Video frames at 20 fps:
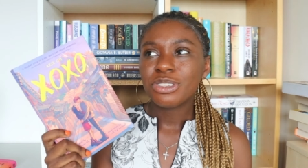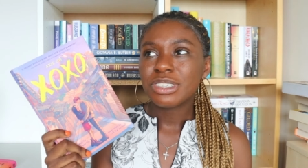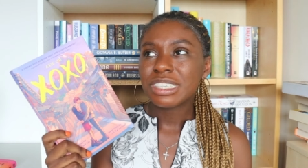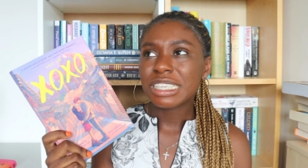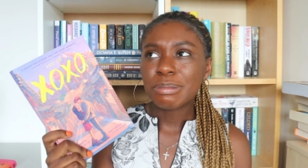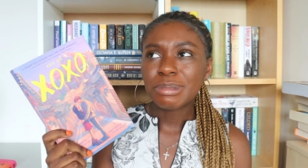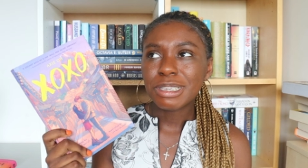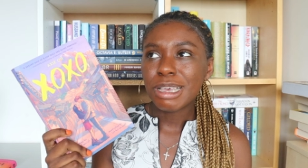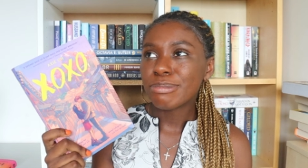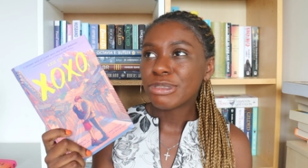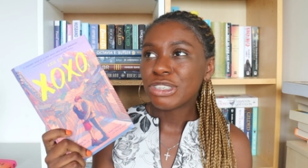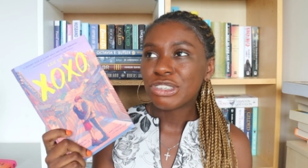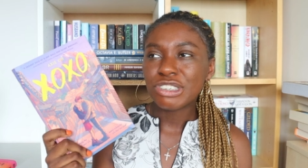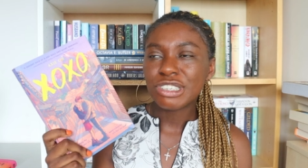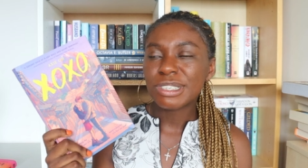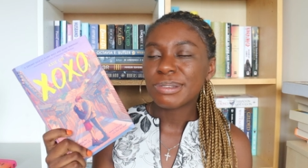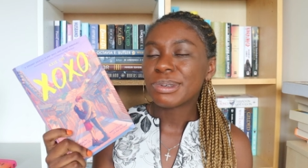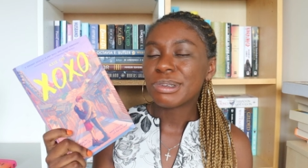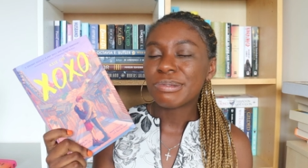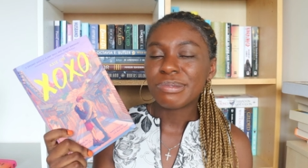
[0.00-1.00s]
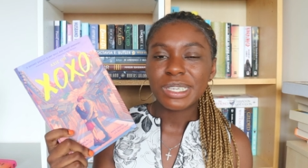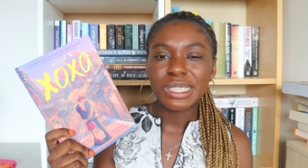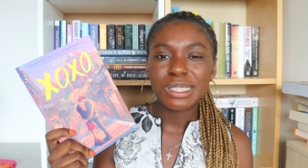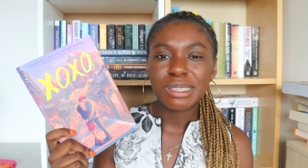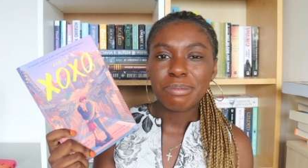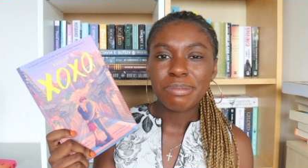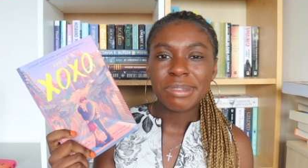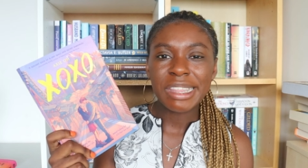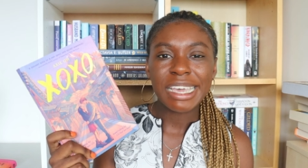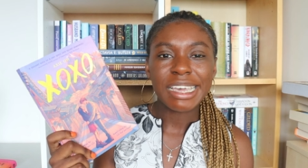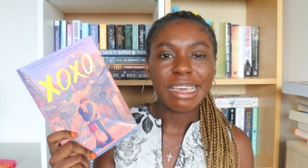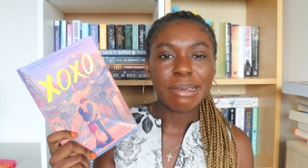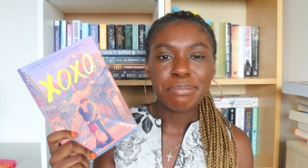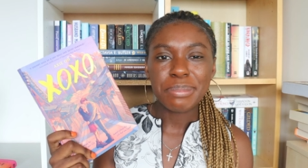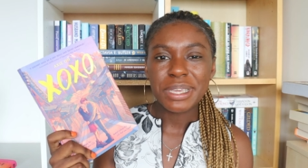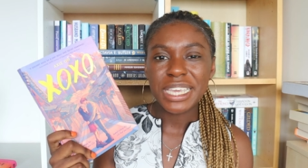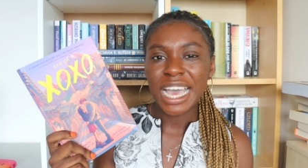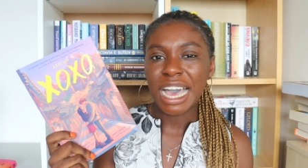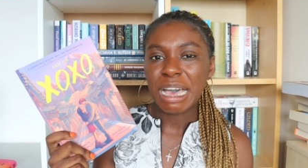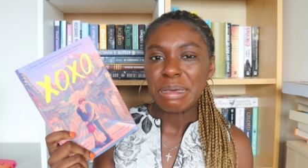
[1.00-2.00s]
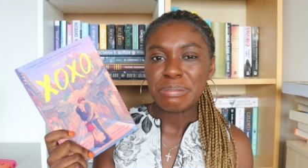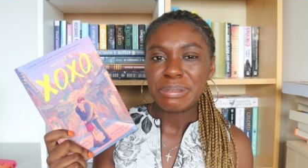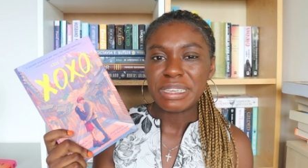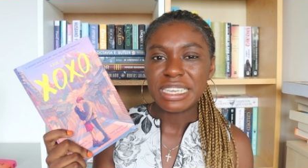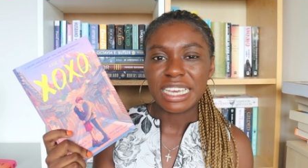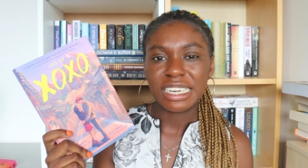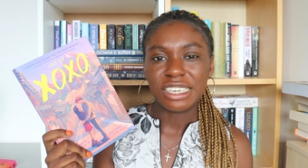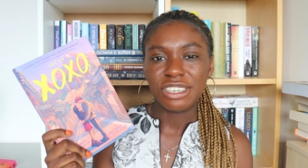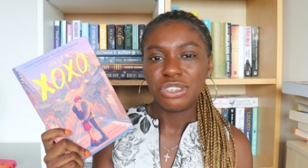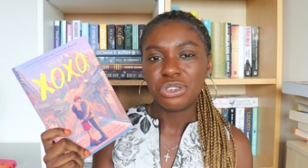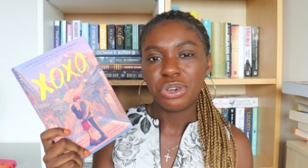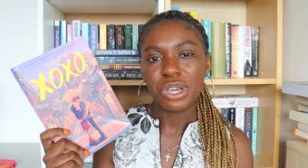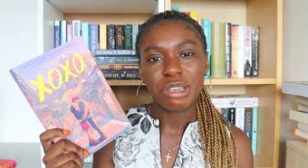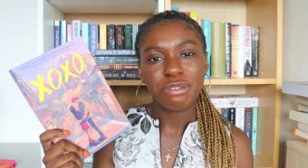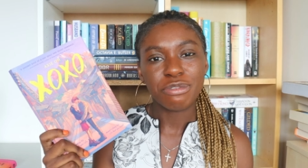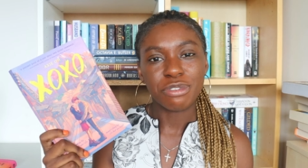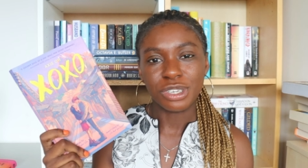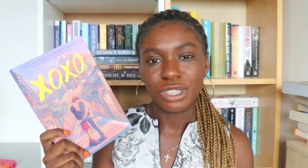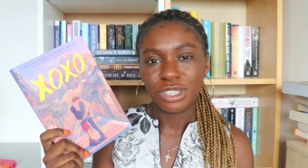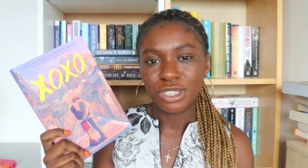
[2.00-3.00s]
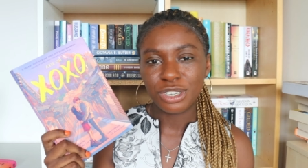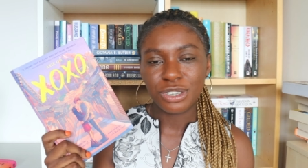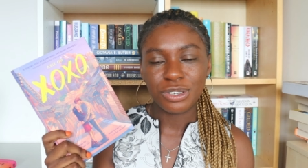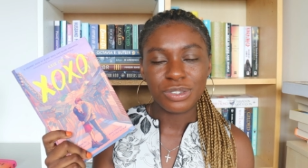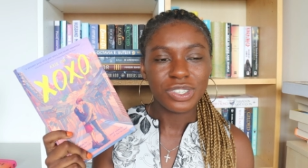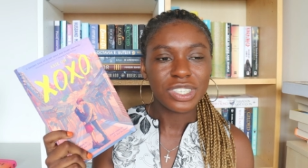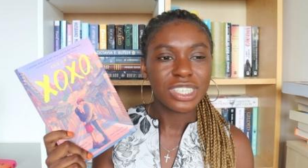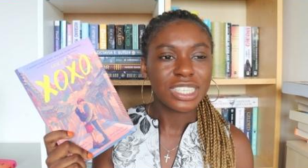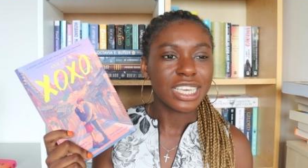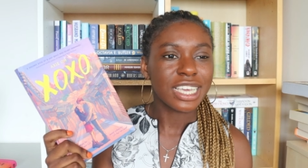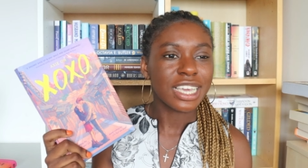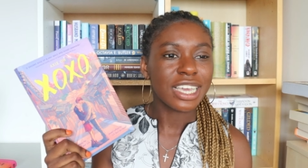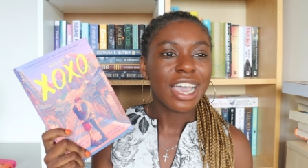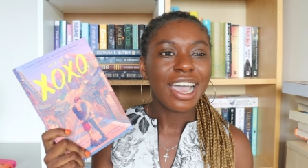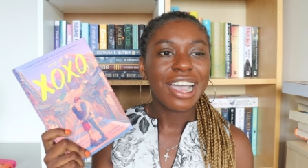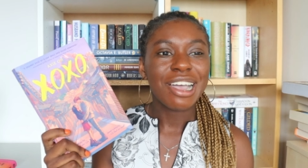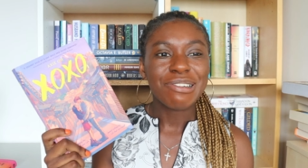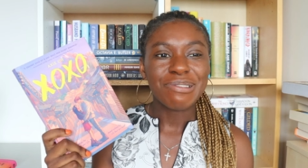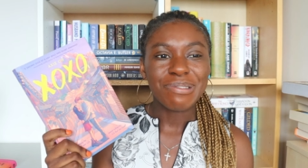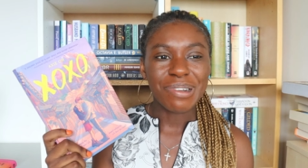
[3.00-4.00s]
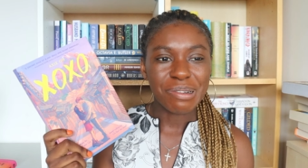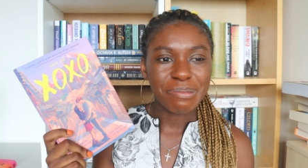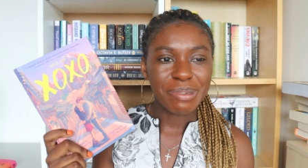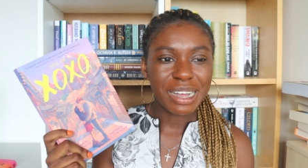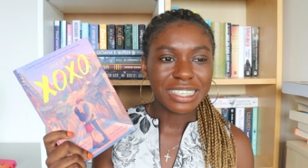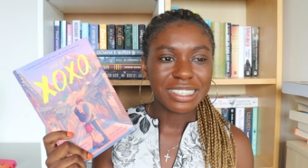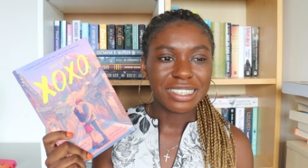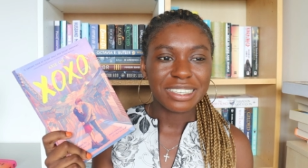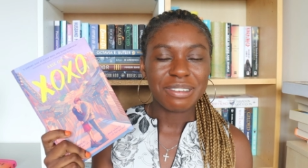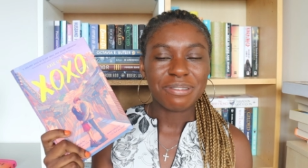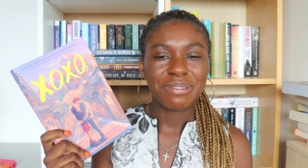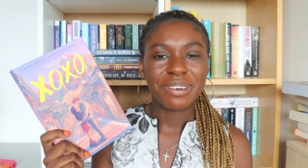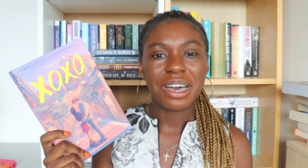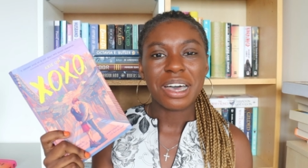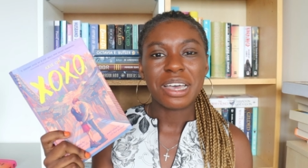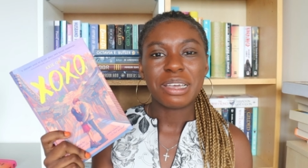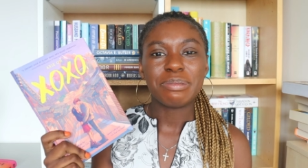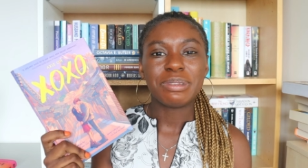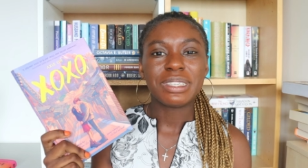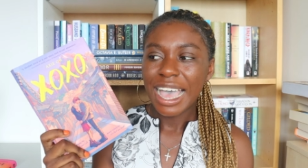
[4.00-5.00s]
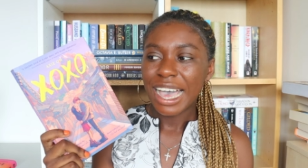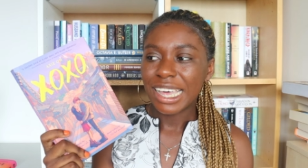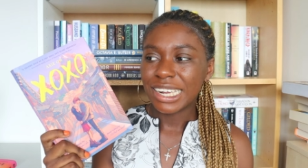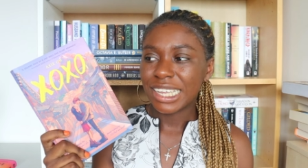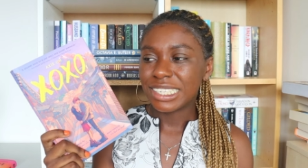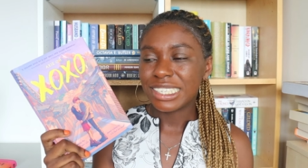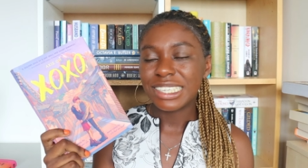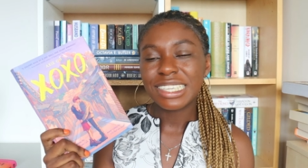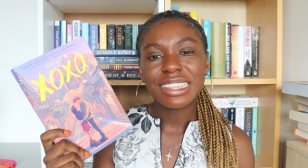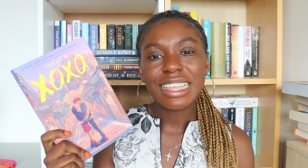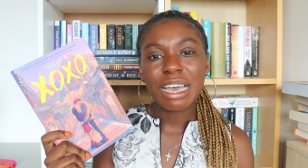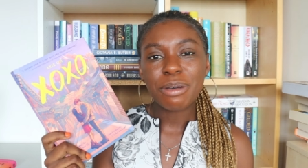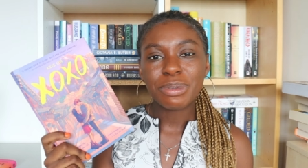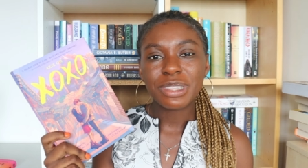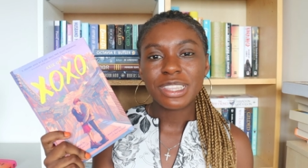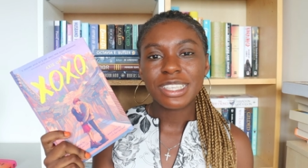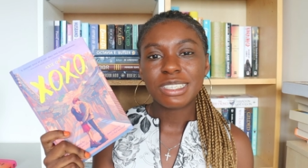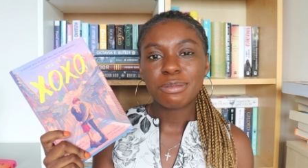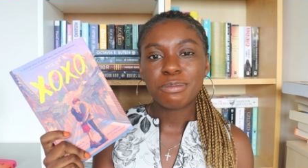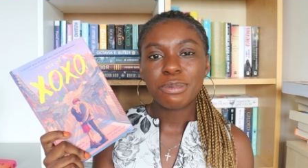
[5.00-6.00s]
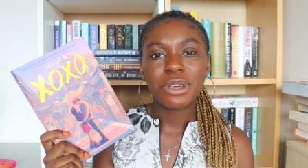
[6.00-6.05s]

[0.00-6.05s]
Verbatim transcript: sometimes you just want to read something and be happy and enjoy it for its cutesy, romancy vibe. And I did that with this